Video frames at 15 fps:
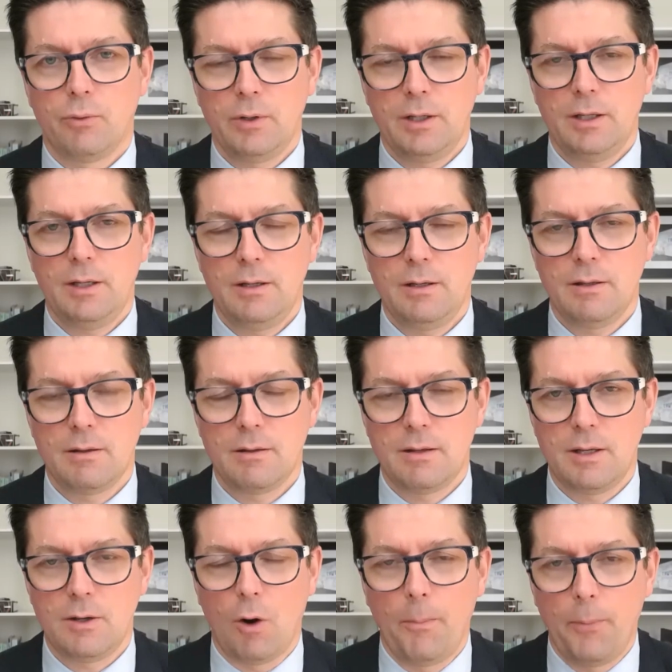bringing
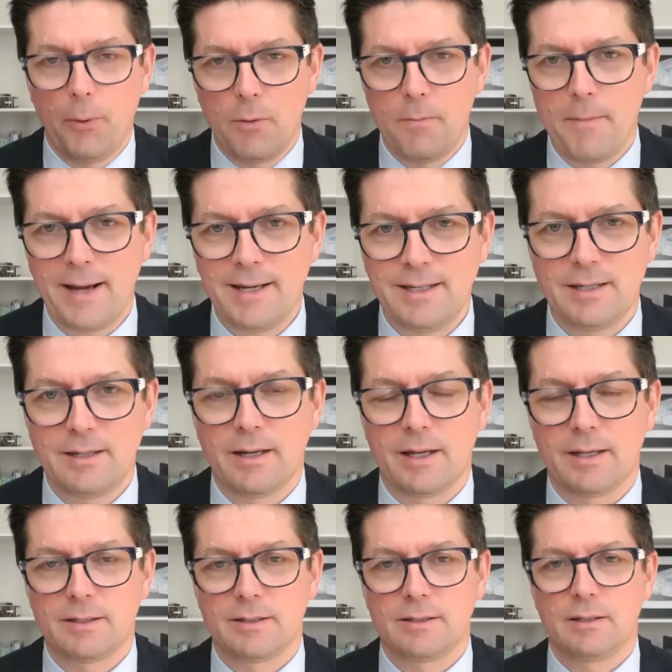the open
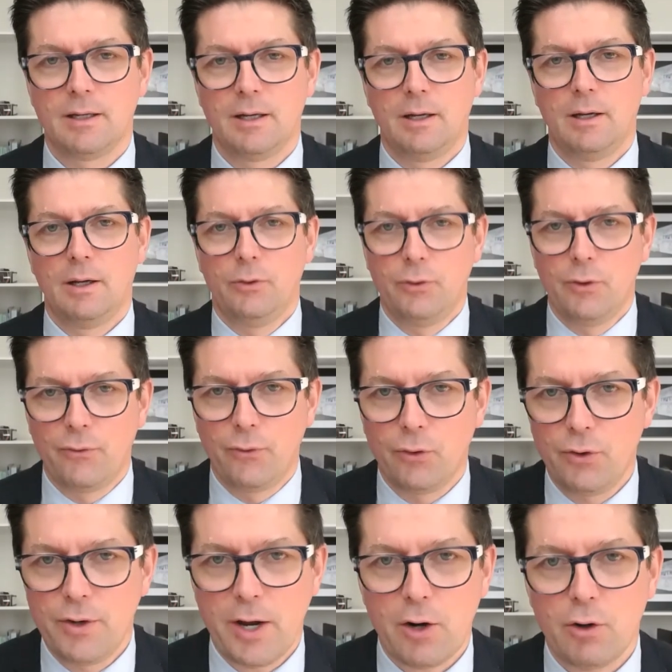mindedness, the
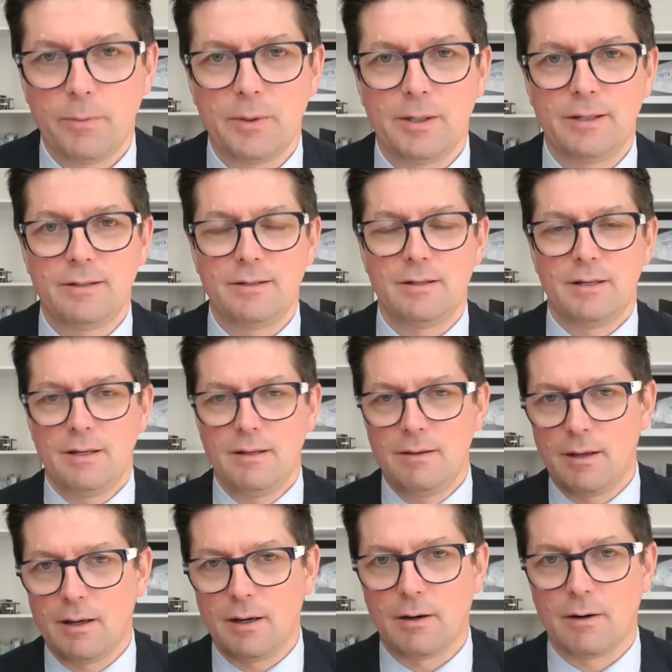vulnerability
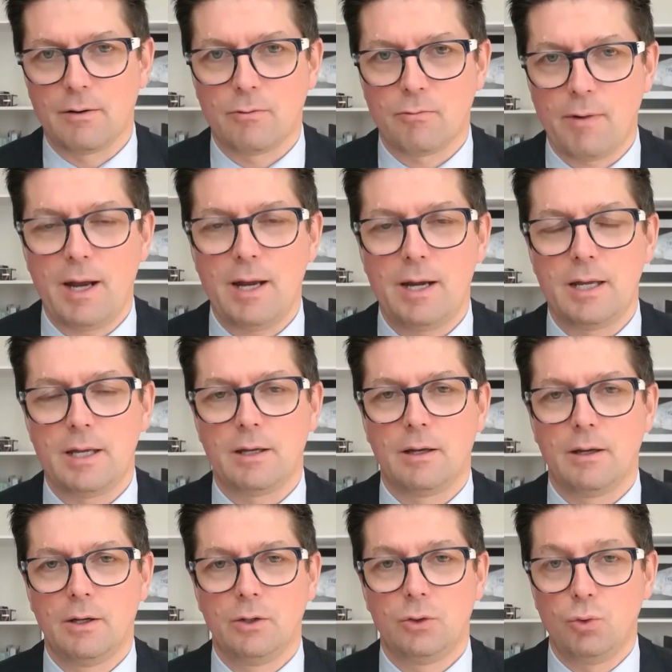in their writing
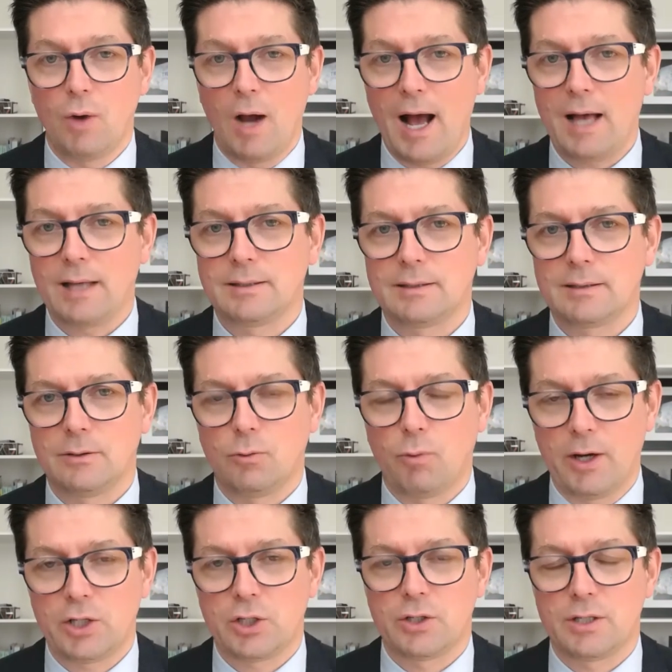to ask
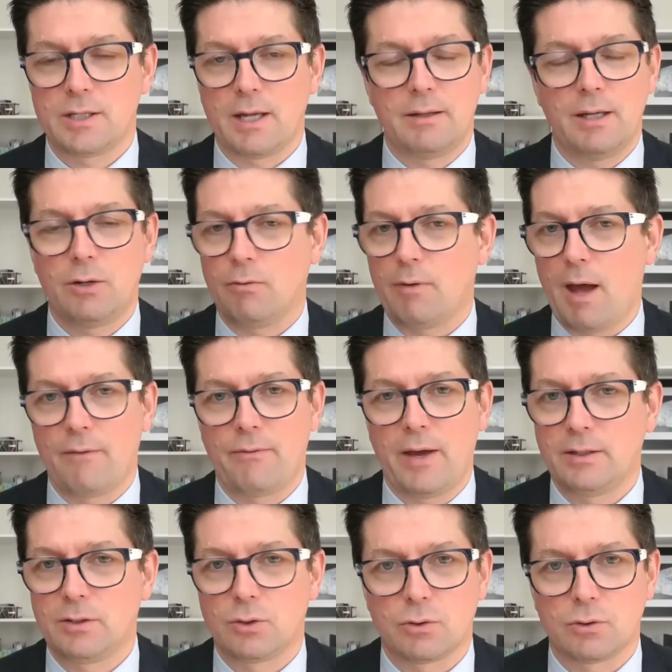questions that they don't have
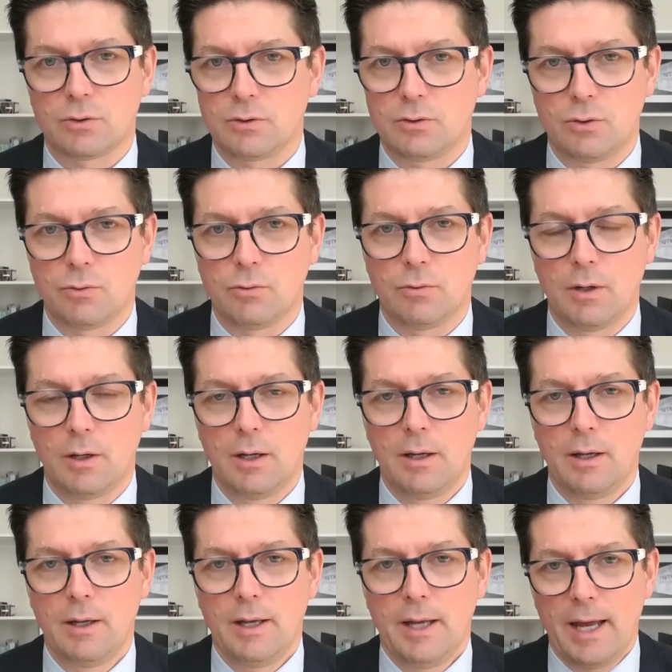answers to,
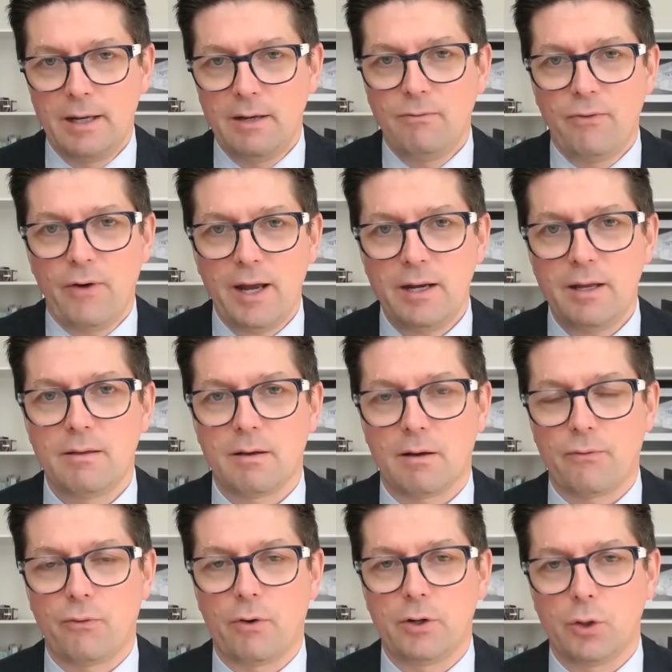and inviting,
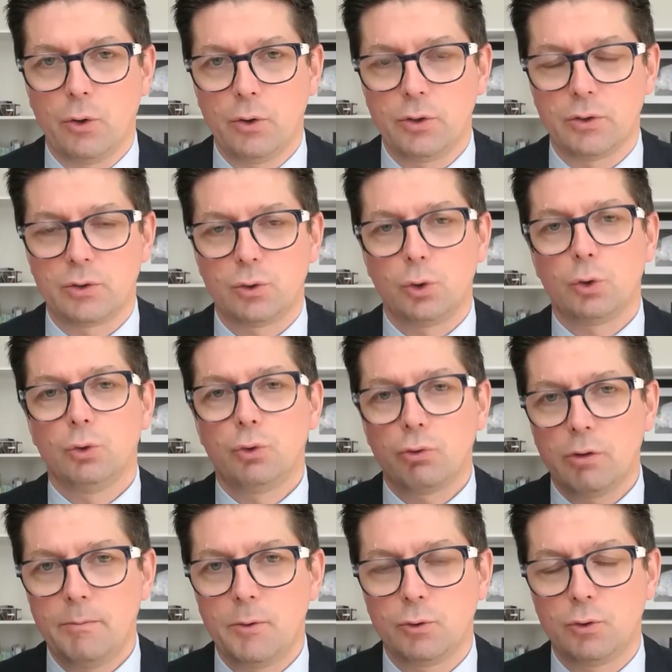therefore, an audience to
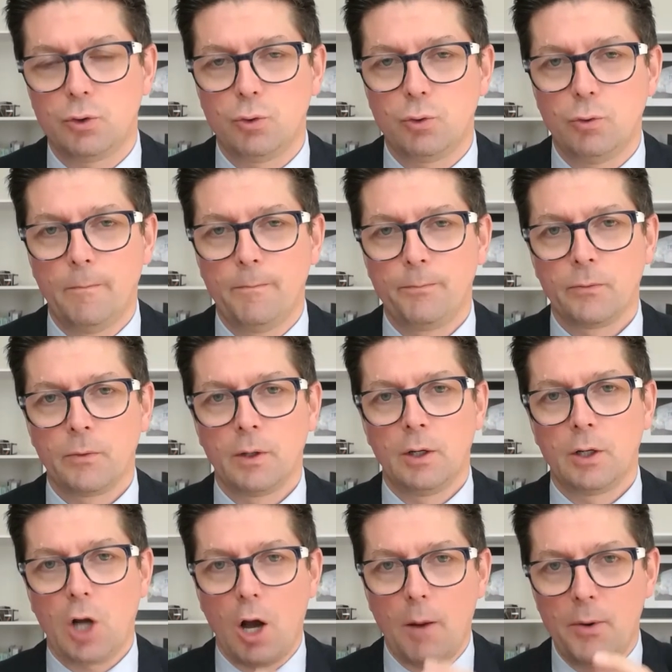contribute to
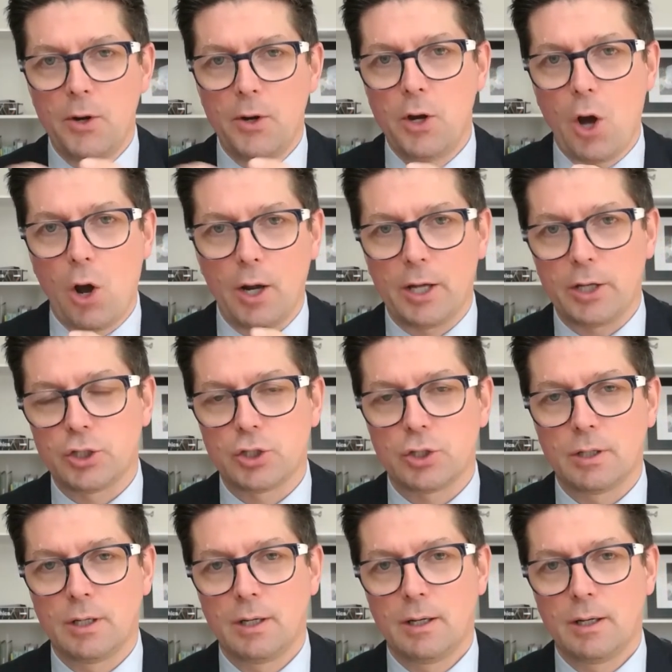common knowledge.